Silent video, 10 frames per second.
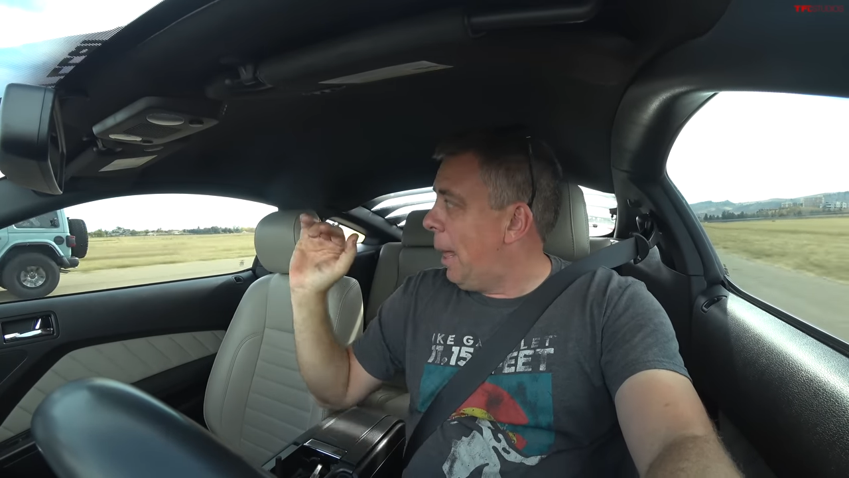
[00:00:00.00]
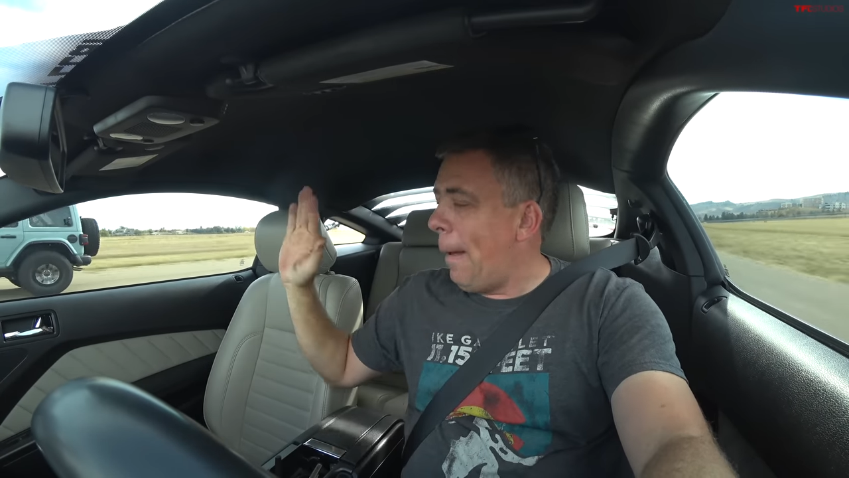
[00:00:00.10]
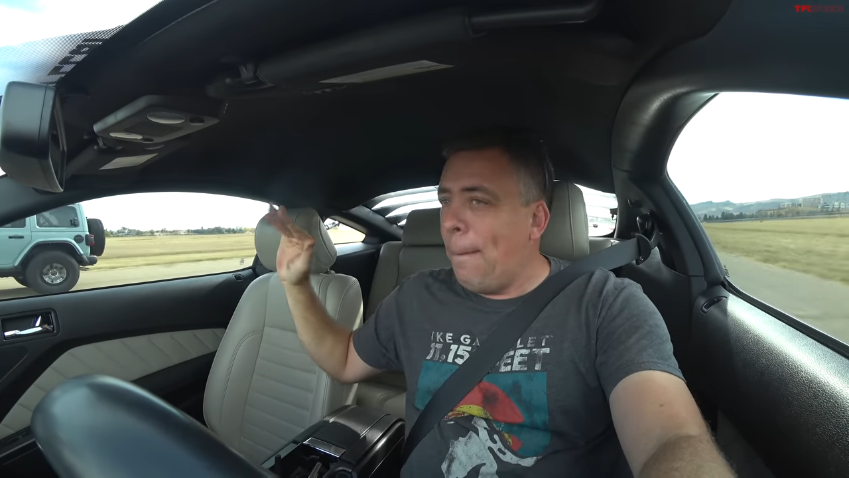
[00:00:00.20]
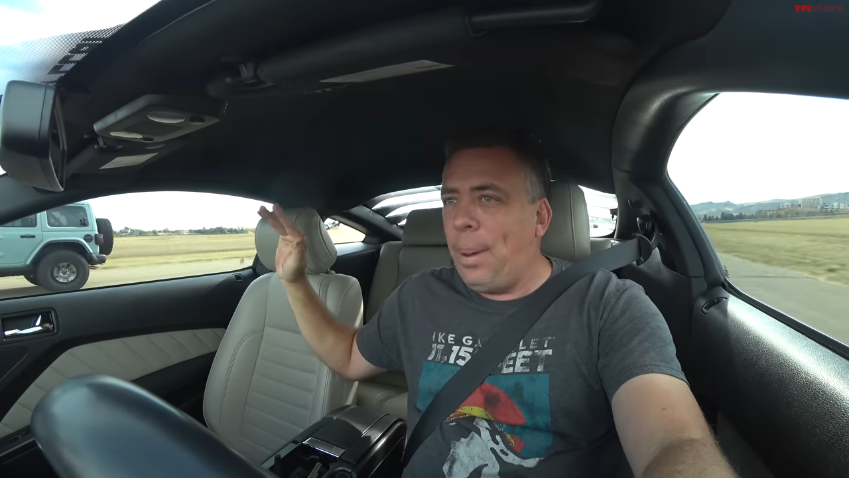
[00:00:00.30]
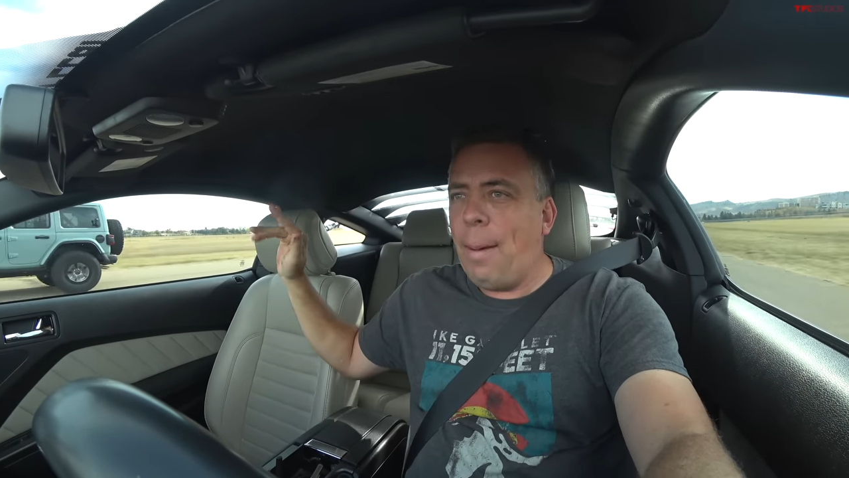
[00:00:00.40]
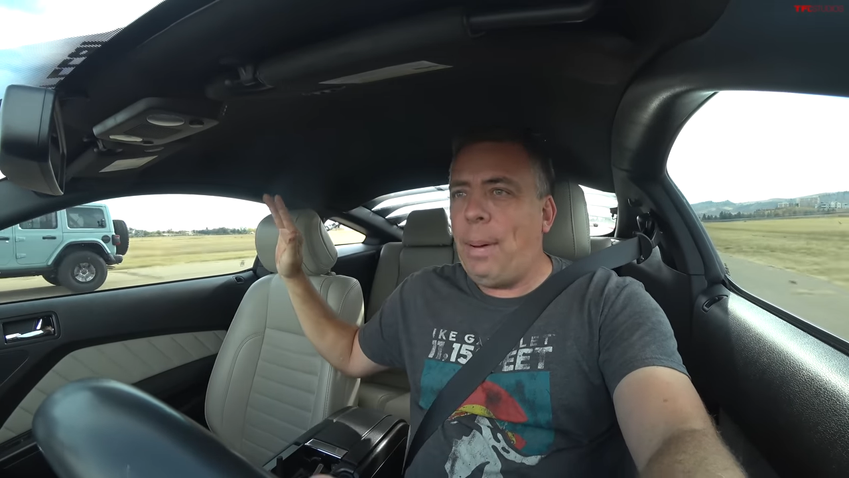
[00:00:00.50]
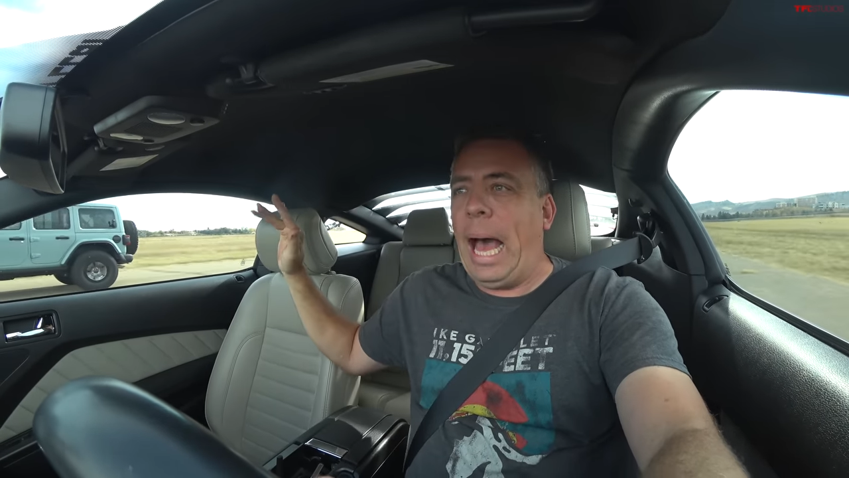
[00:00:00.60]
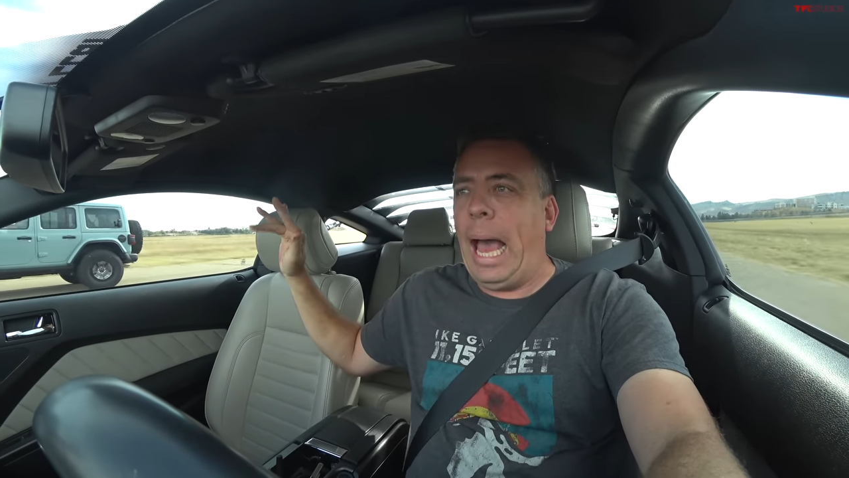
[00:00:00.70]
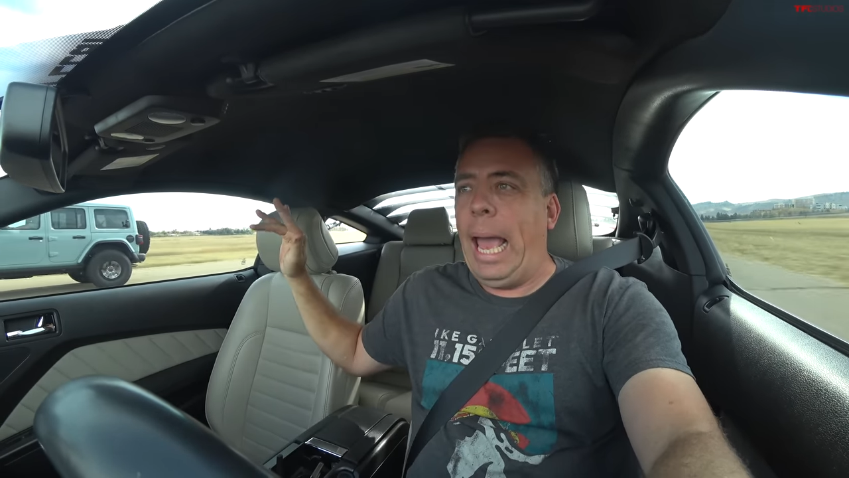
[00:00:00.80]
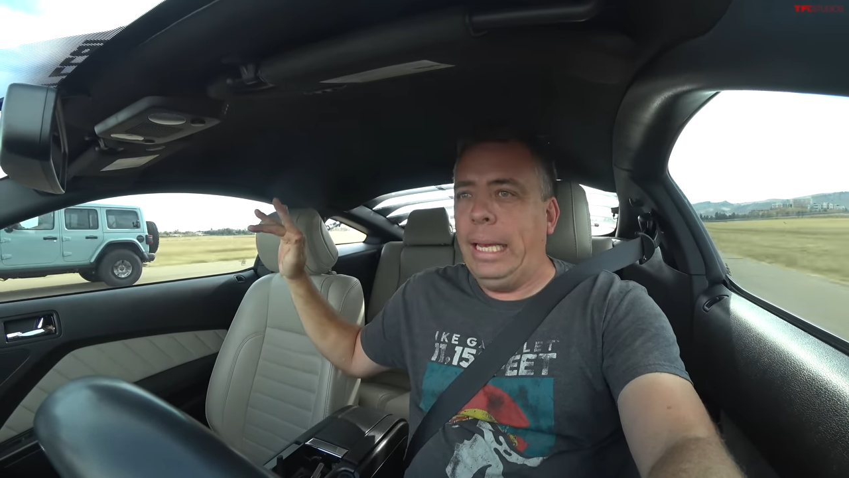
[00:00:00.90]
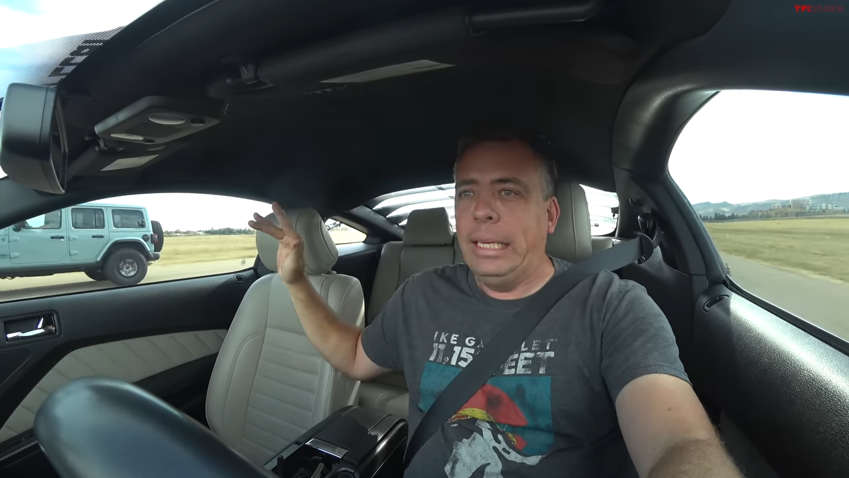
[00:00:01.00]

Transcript: Oh, bye-bye.